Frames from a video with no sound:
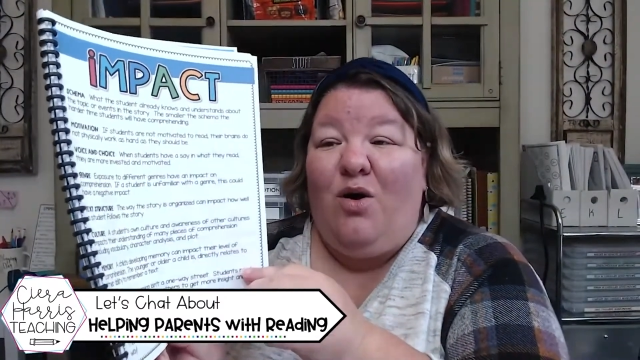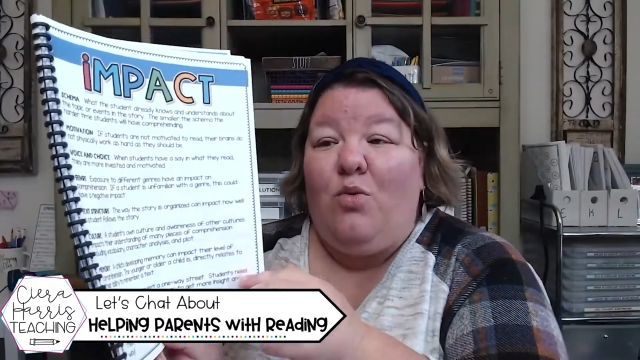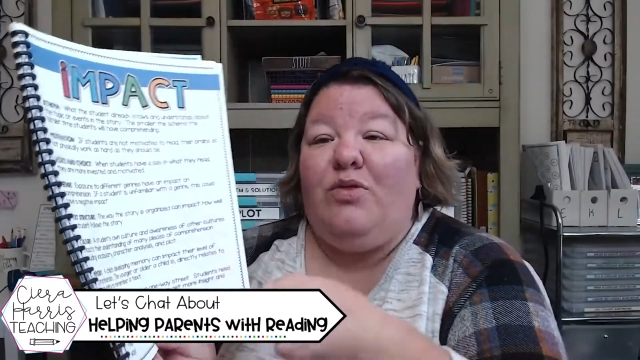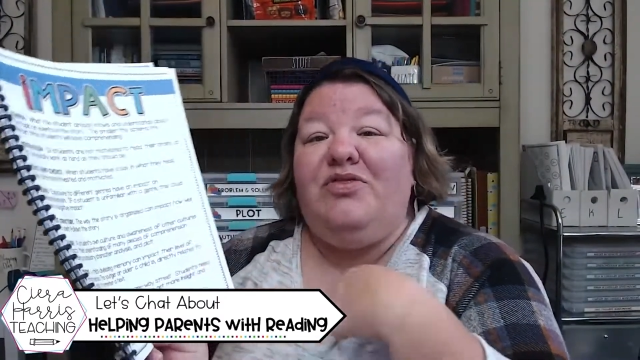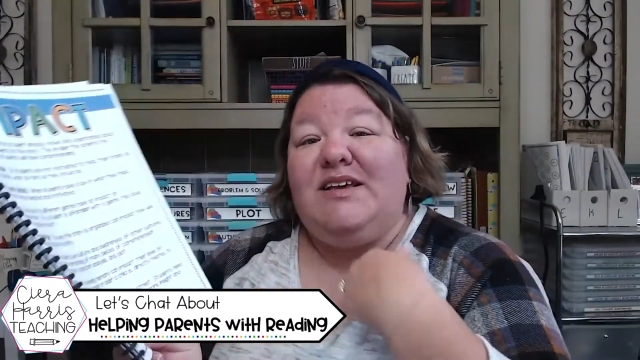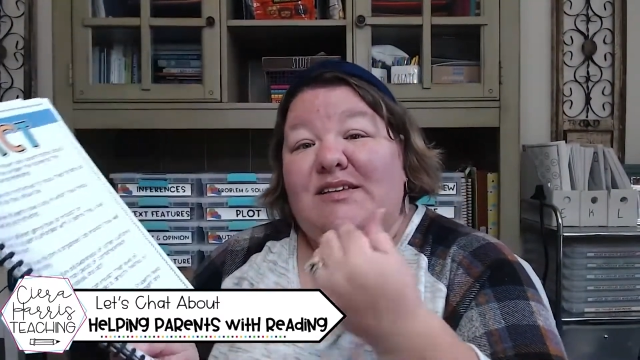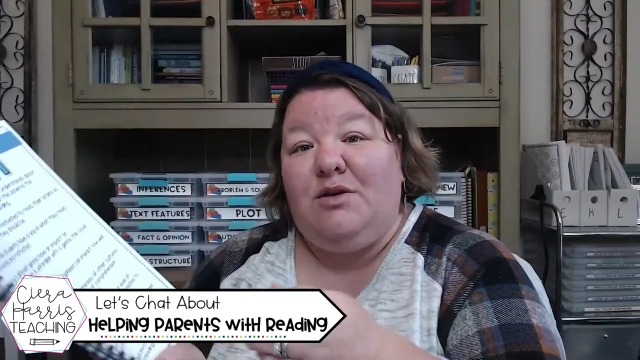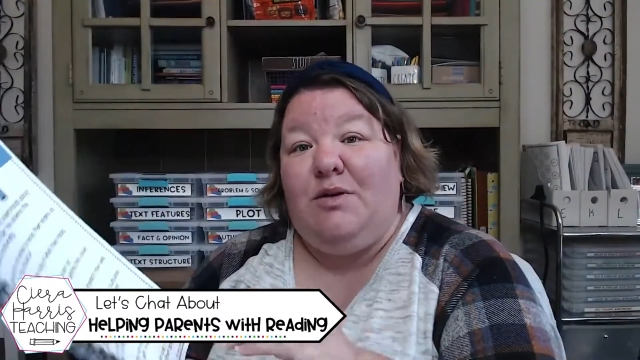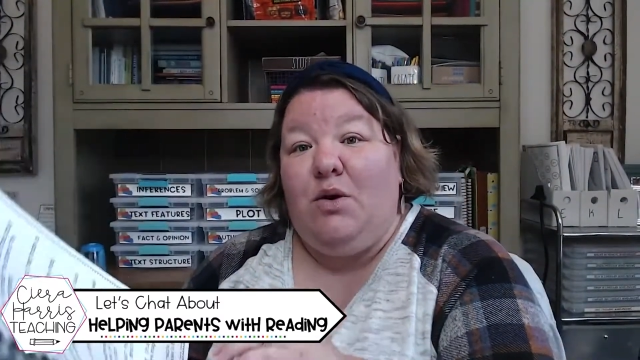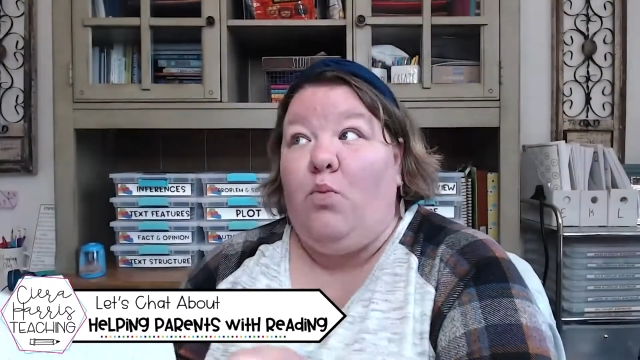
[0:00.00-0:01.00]
oh, this
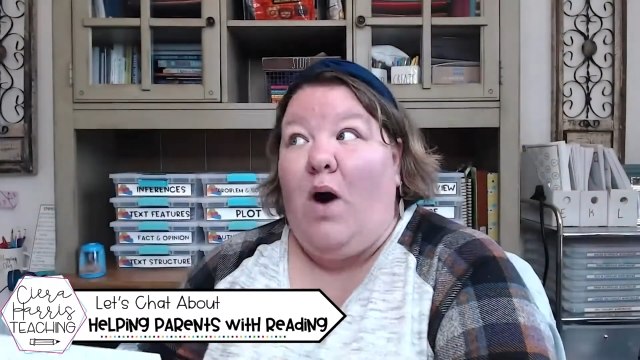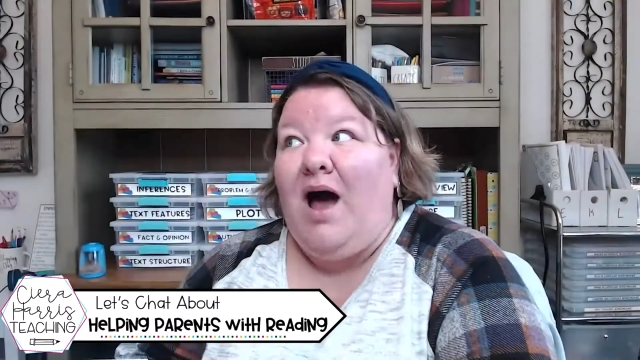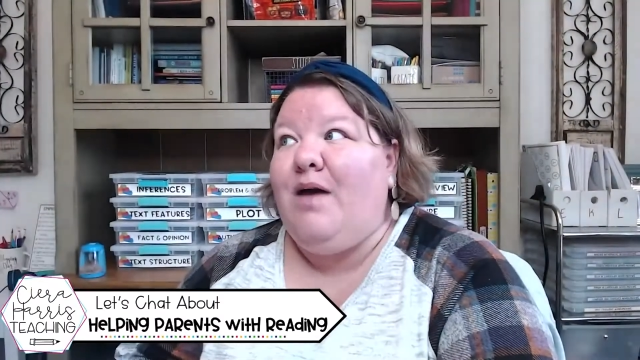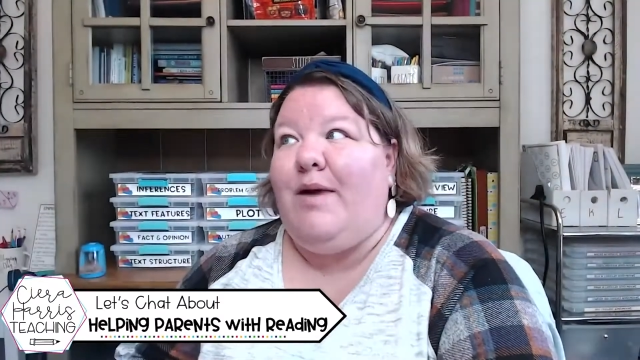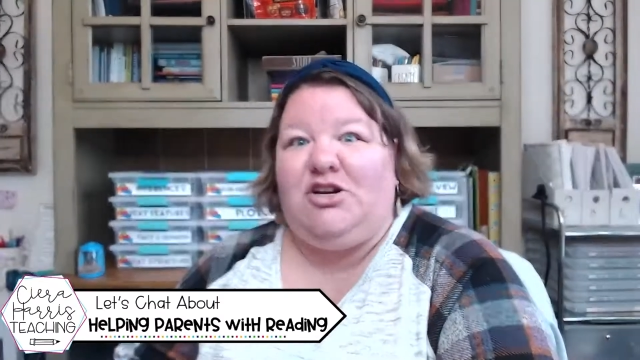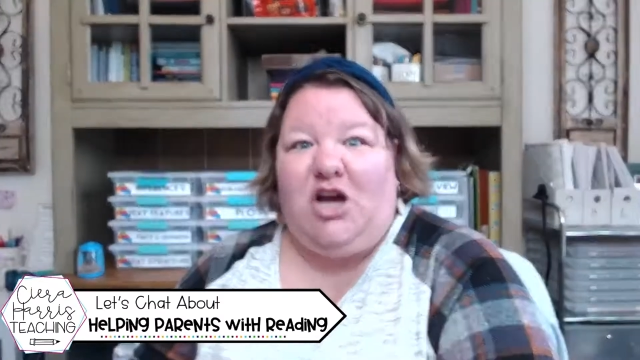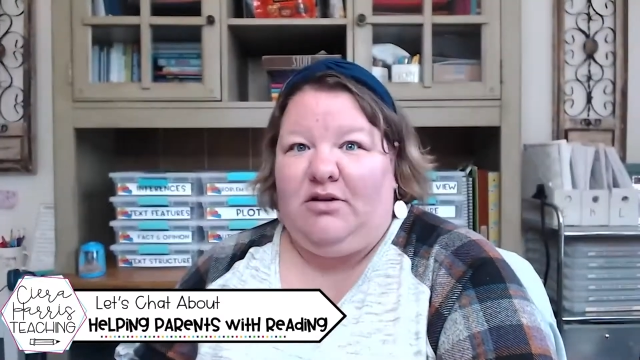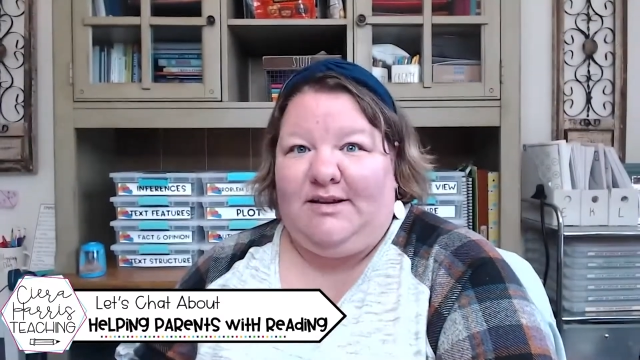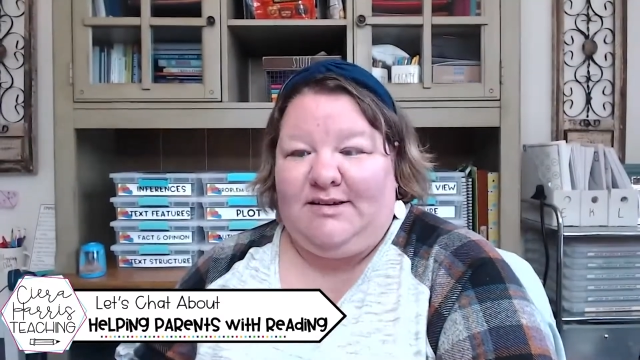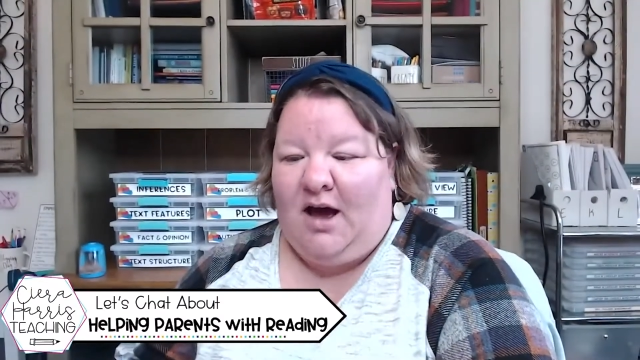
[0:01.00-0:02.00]
could be why my
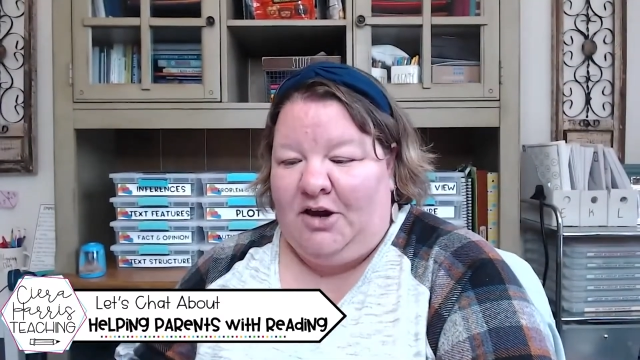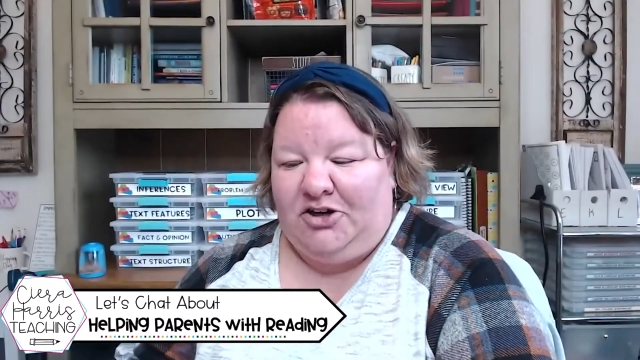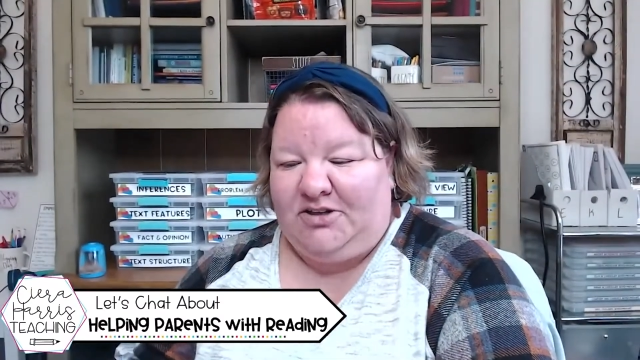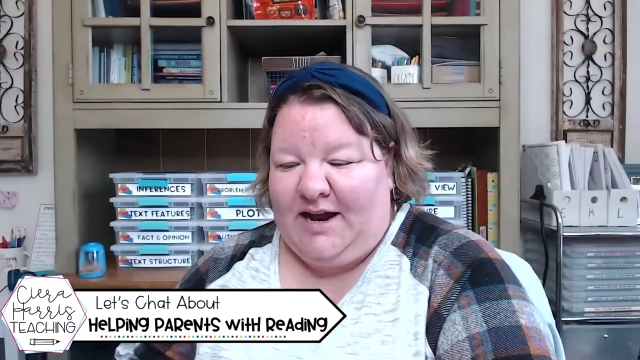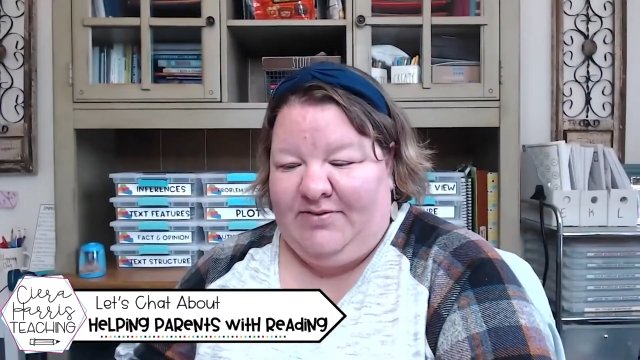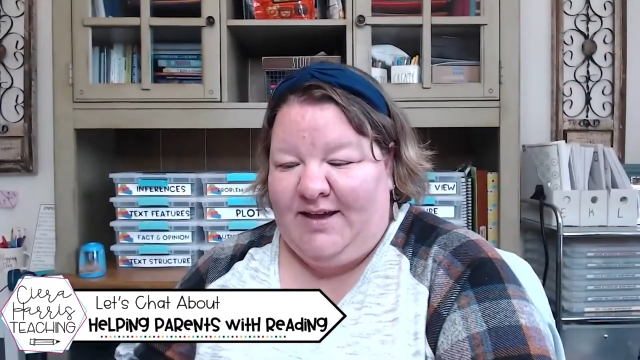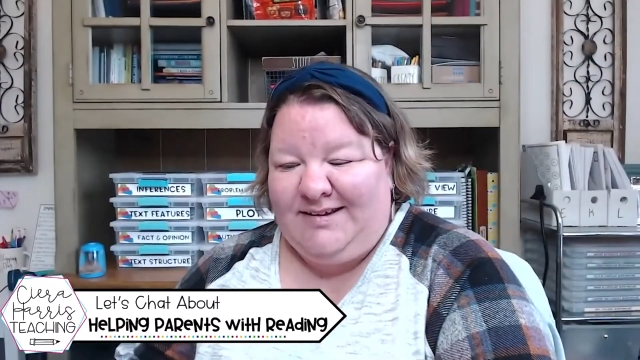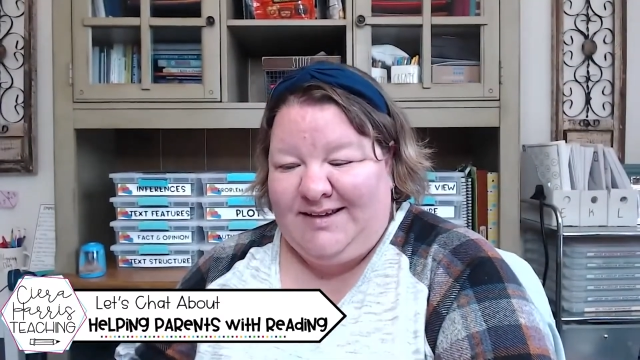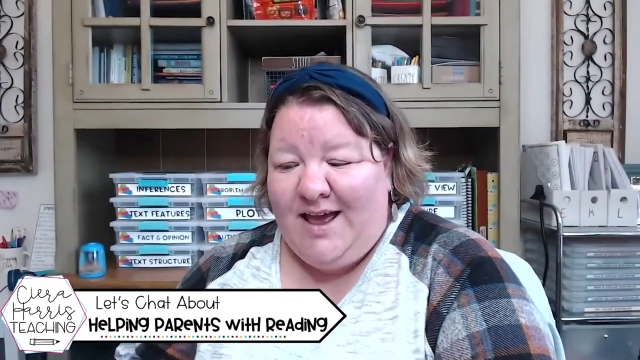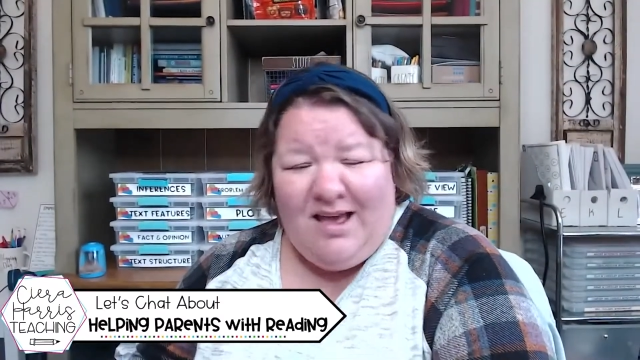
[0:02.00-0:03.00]
child does not understand this.